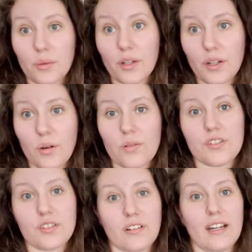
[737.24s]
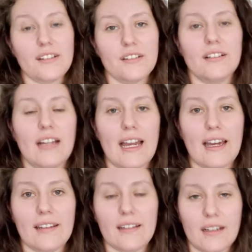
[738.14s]
want to hold your grinder
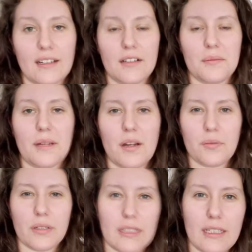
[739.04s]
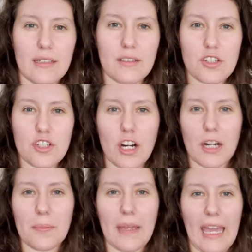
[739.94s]
at a really
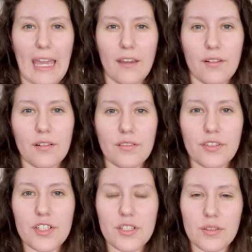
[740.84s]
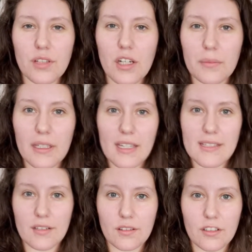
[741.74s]
sharp angle for too long because
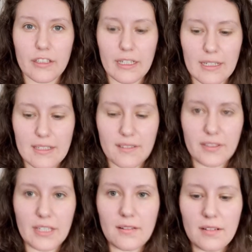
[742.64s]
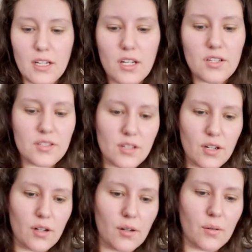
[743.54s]
it'll create a divot.
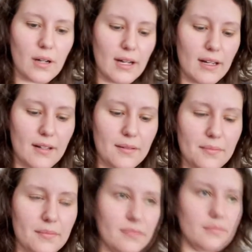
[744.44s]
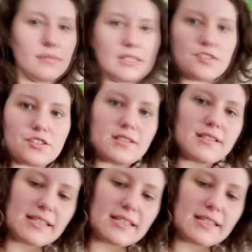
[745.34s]
So let's just